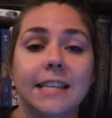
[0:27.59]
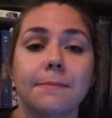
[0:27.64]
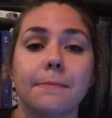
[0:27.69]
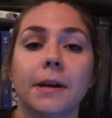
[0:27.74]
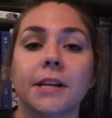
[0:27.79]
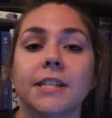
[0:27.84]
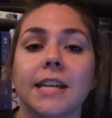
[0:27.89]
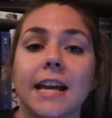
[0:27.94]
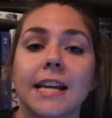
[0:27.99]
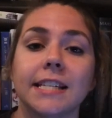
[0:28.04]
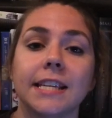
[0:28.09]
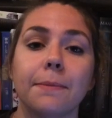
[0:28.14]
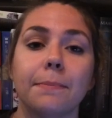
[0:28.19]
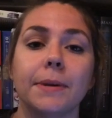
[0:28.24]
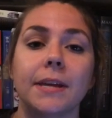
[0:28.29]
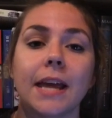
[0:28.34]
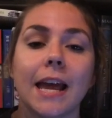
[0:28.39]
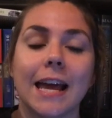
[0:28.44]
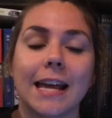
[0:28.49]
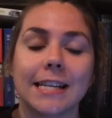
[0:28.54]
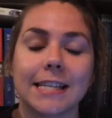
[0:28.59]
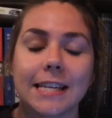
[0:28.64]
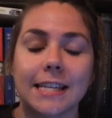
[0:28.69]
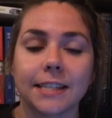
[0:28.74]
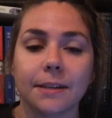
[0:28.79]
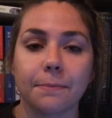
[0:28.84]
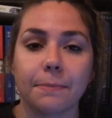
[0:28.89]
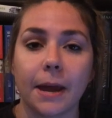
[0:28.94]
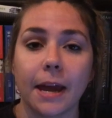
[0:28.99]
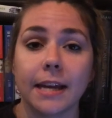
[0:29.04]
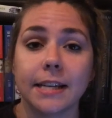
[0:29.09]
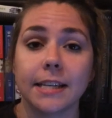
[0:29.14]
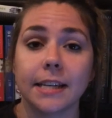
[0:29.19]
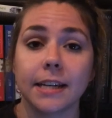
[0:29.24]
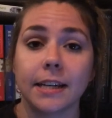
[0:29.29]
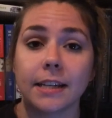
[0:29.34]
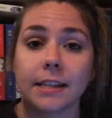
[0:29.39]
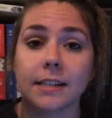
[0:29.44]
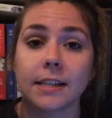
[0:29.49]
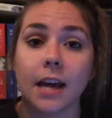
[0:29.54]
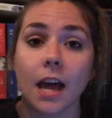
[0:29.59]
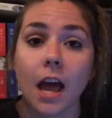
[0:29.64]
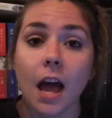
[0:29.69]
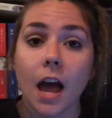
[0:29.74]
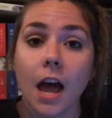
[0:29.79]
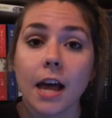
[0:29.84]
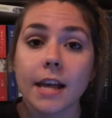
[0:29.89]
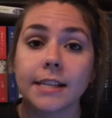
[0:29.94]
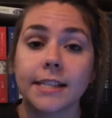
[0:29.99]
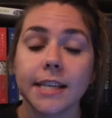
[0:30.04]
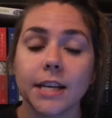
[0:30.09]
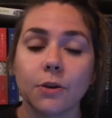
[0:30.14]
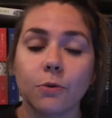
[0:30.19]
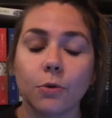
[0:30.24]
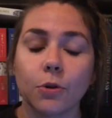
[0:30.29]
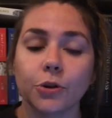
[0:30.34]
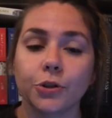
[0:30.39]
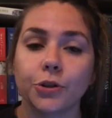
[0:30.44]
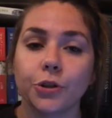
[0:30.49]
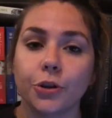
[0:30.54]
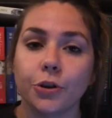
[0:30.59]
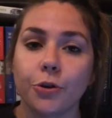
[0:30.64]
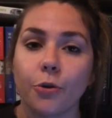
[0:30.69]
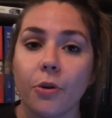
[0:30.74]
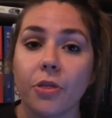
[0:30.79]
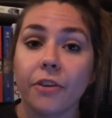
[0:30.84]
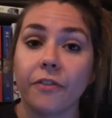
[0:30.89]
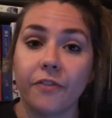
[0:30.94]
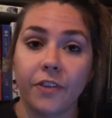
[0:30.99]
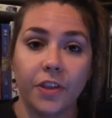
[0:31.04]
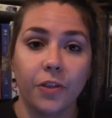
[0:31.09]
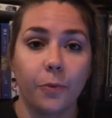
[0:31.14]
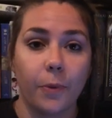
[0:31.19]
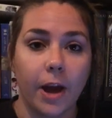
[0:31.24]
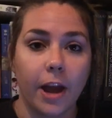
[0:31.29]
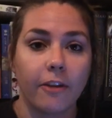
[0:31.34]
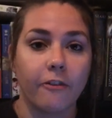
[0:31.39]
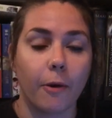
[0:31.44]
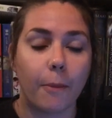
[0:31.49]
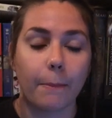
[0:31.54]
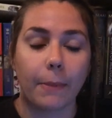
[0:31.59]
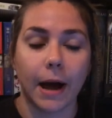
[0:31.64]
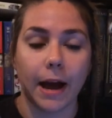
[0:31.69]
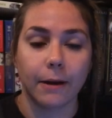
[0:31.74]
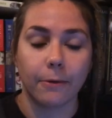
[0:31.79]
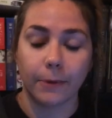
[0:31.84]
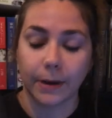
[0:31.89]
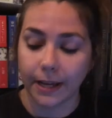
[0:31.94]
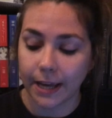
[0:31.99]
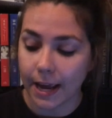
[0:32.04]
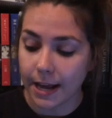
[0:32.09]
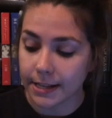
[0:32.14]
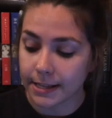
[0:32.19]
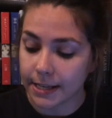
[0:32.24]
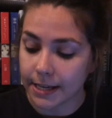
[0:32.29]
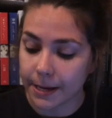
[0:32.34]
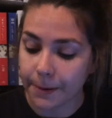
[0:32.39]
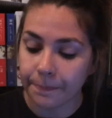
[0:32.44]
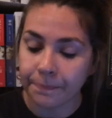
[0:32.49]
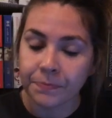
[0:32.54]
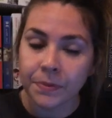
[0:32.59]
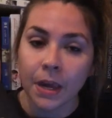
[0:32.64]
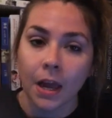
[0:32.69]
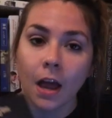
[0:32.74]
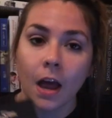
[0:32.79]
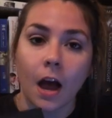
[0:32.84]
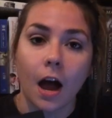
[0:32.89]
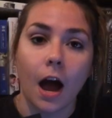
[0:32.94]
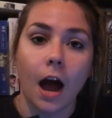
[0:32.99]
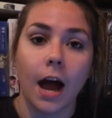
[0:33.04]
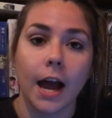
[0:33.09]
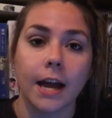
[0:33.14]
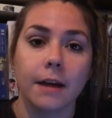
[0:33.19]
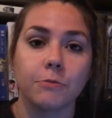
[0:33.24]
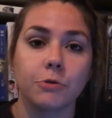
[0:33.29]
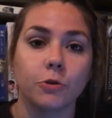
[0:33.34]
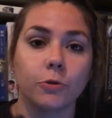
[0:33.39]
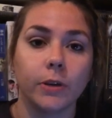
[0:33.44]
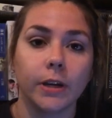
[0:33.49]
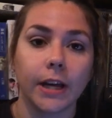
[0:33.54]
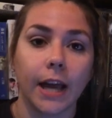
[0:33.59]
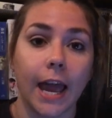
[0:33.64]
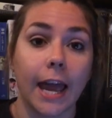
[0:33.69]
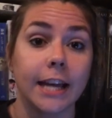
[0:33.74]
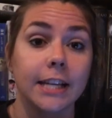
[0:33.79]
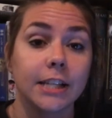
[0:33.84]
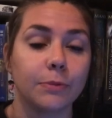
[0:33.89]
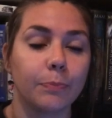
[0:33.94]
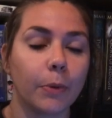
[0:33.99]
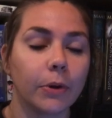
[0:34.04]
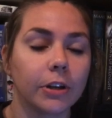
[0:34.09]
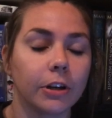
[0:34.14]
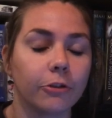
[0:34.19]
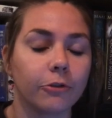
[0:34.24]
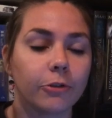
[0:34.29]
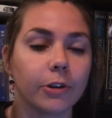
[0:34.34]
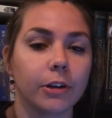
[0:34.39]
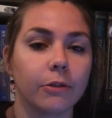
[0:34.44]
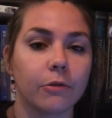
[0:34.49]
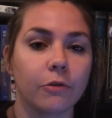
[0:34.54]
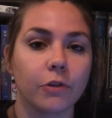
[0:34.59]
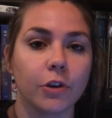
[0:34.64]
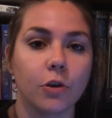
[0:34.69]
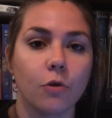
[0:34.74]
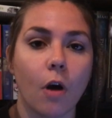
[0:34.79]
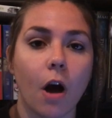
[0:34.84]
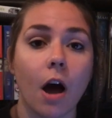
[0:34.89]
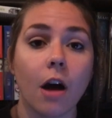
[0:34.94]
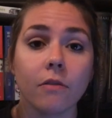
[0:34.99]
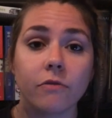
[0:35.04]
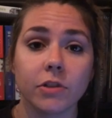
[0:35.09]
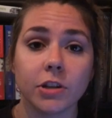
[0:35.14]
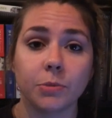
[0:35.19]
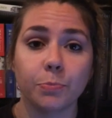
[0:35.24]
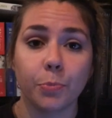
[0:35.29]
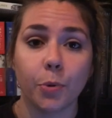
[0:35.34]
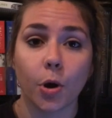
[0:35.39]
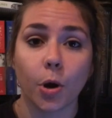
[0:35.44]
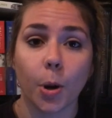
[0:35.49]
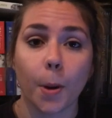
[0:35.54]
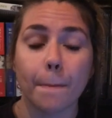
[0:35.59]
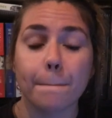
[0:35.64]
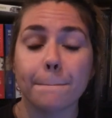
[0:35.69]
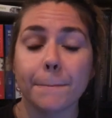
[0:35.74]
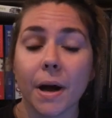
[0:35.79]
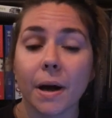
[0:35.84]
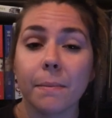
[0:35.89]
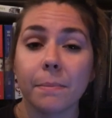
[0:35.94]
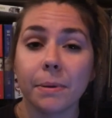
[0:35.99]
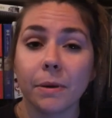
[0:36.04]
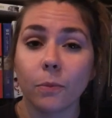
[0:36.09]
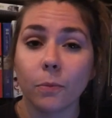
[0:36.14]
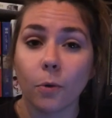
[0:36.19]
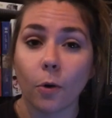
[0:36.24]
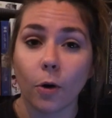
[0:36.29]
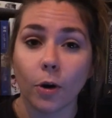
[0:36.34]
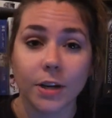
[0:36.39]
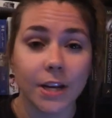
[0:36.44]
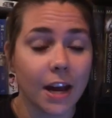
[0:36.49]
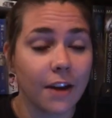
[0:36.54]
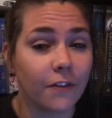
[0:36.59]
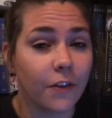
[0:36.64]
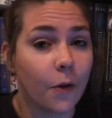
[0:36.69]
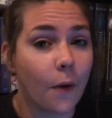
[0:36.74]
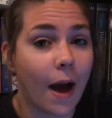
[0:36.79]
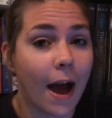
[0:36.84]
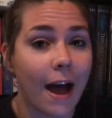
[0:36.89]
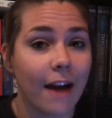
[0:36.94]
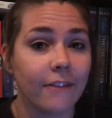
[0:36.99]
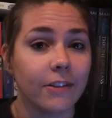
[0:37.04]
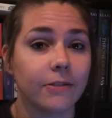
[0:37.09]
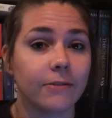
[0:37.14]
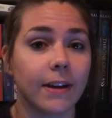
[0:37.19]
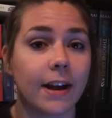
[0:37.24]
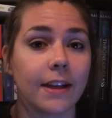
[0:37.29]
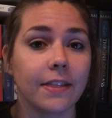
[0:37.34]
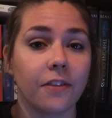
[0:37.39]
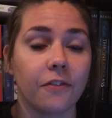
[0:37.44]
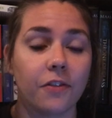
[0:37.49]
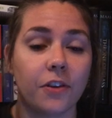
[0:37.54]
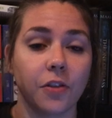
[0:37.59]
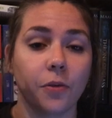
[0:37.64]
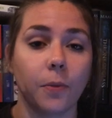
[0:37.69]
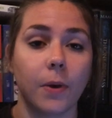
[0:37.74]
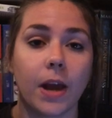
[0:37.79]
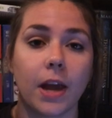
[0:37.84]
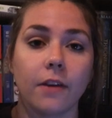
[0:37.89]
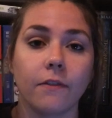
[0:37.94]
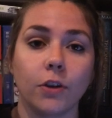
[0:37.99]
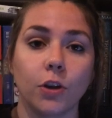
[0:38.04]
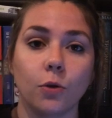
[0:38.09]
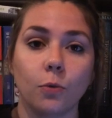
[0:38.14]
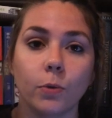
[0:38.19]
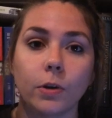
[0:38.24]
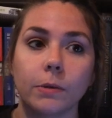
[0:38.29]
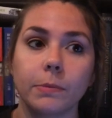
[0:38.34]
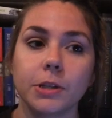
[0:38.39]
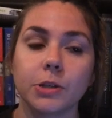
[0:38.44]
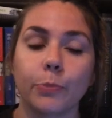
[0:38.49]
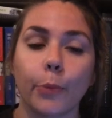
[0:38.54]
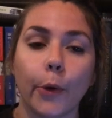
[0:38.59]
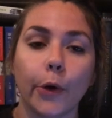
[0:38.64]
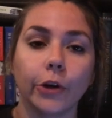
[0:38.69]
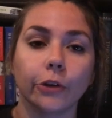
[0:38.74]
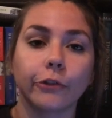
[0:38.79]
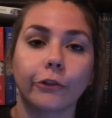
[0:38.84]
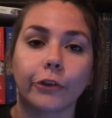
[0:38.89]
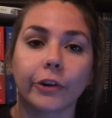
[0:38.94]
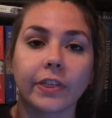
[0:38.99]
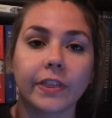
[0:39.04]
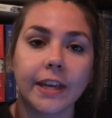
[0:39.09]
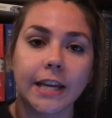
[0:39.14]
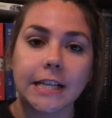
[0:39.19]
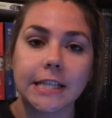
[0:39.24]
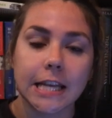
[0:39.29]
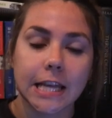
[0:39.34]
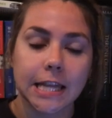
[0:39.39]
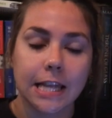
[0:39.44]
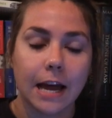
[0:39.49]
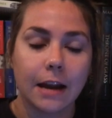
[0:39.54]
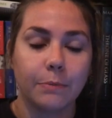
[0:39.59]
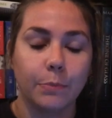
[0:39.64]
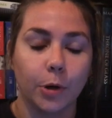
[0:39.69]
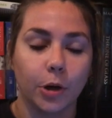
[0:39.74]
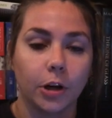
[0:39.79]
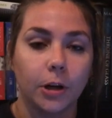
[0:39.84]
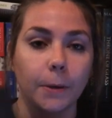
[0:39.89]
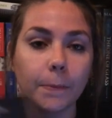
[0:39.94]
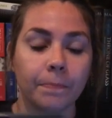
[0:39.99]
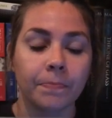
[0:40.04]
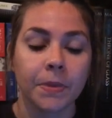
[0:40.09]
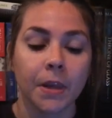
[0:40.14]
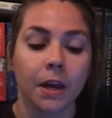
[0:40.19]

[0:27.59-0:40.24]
much anticipated sequel to The Fifth Wave by Rick Yancey. I am doing a spoiler free review of this book, but be warned if you haven't read The Fifth Wave, you will be spoiled for things in that book.